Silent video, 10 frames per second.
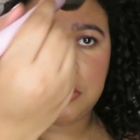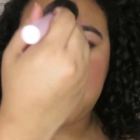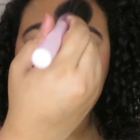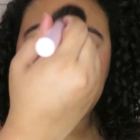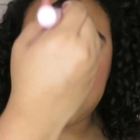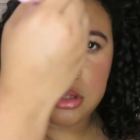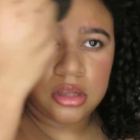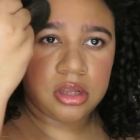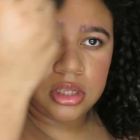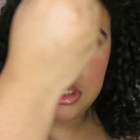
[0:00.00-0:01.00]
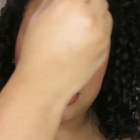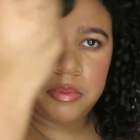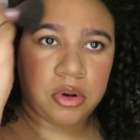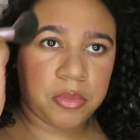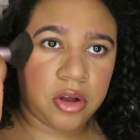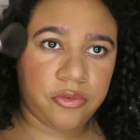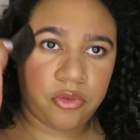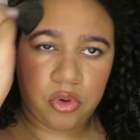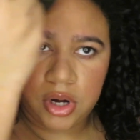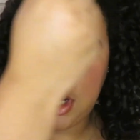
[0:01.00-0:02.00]
gonna put a little bit on my
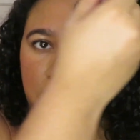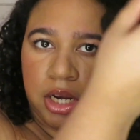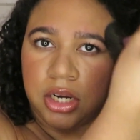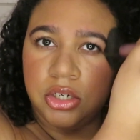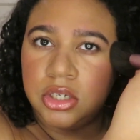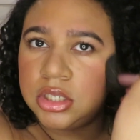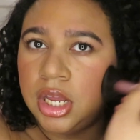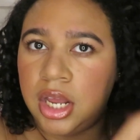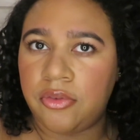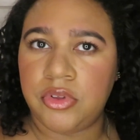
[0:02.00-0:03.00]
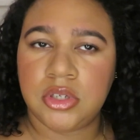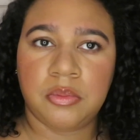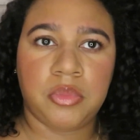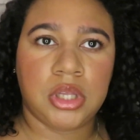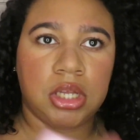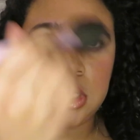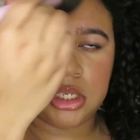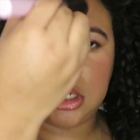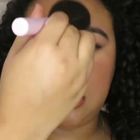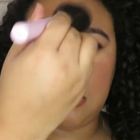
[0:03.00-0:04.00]
forehead just to have this
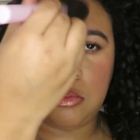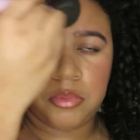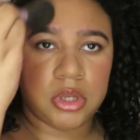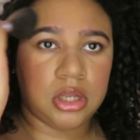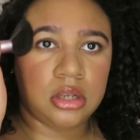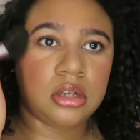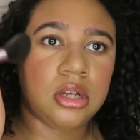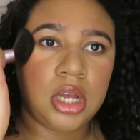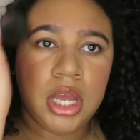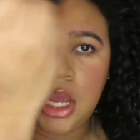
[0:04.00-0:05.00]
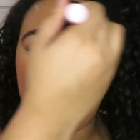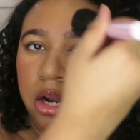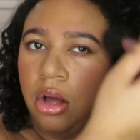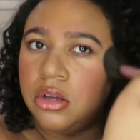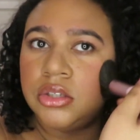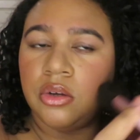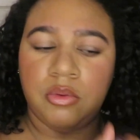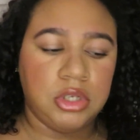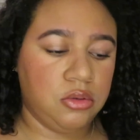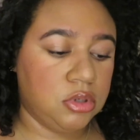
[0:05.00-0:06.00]
blend a little bit. And also
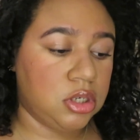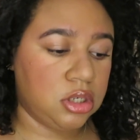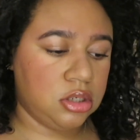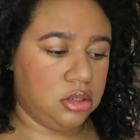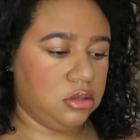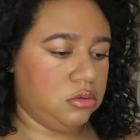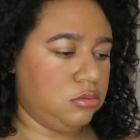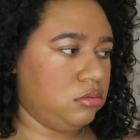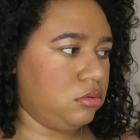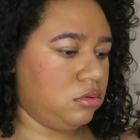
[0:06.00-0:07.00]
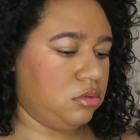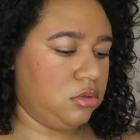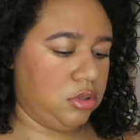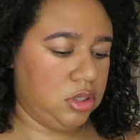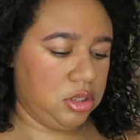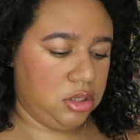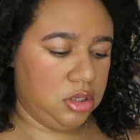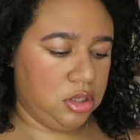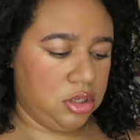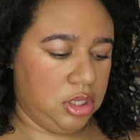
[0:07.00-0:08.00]
what you could do
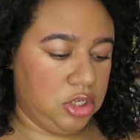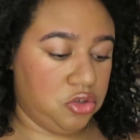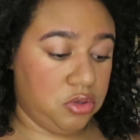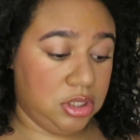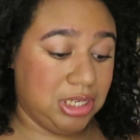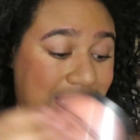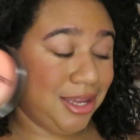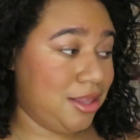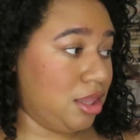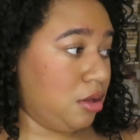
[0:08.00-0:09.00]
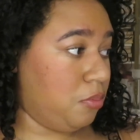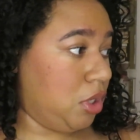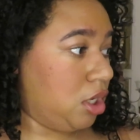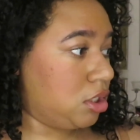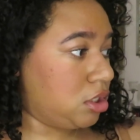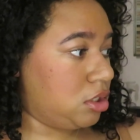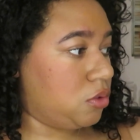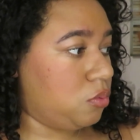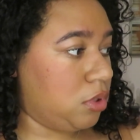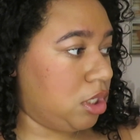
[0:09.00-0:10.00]
is you could take the blush as
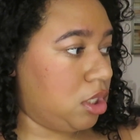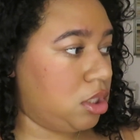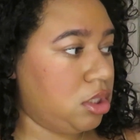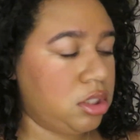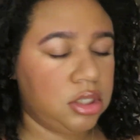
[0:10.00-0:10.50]
well,